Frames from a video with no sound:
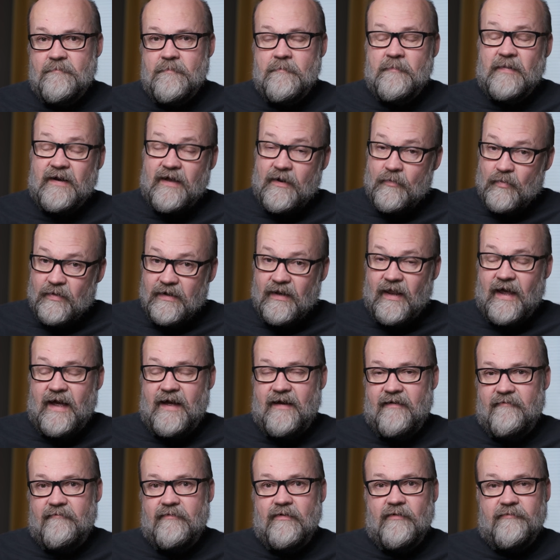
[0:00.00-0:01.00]
But I will
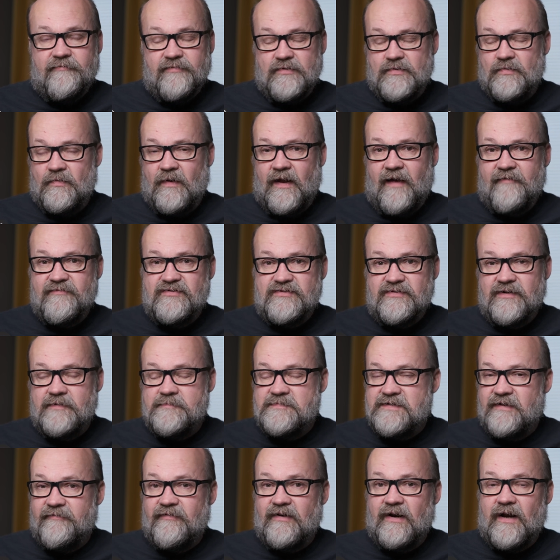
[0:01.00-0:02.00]
have a few live
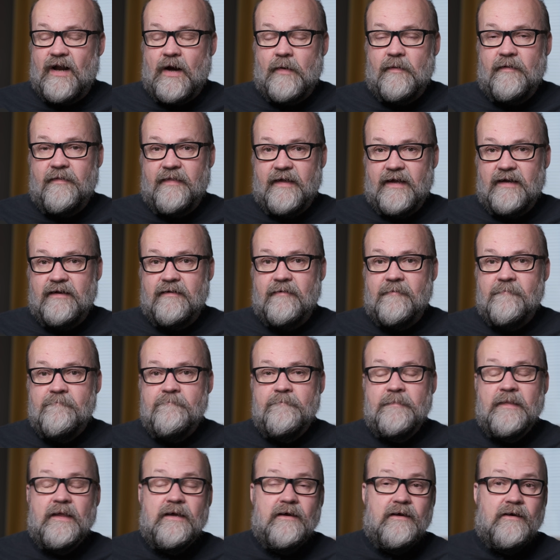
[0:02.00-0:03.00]
streams every now and then
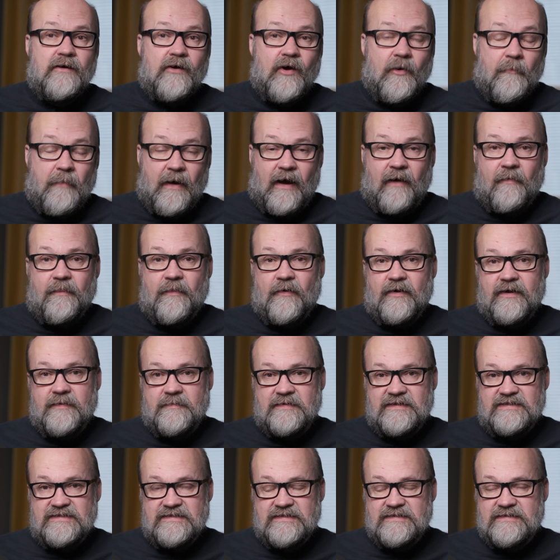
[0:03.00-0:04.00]
about the
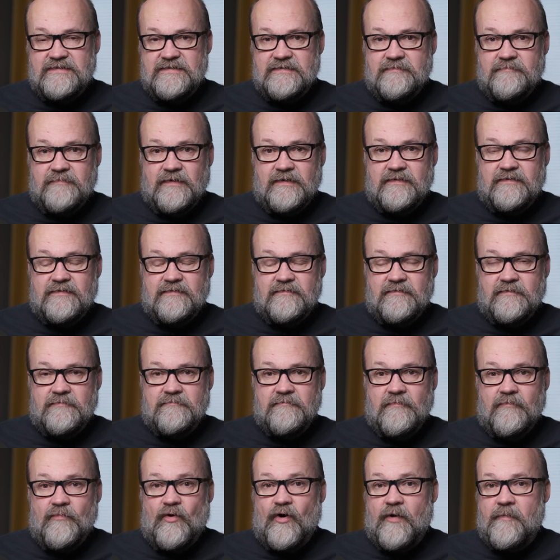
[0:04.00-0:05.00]
images, but
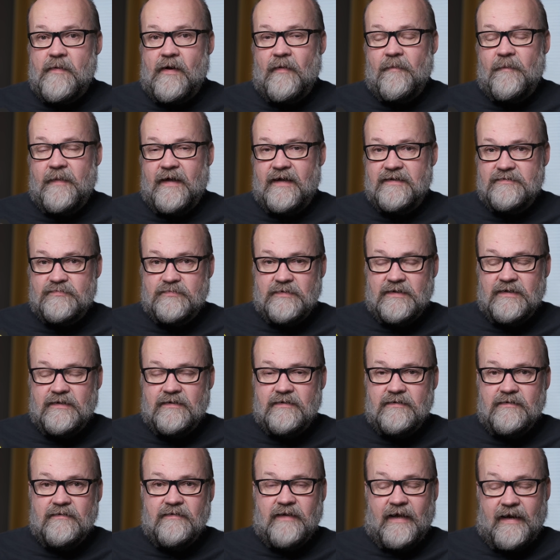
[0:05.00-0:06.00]
more about that when
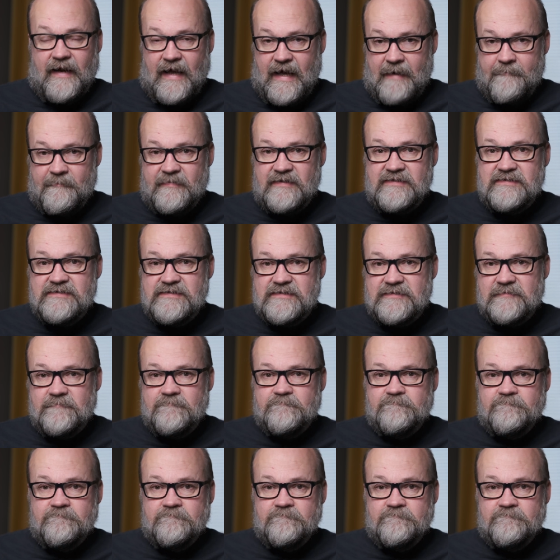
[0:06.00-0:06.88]
that happens.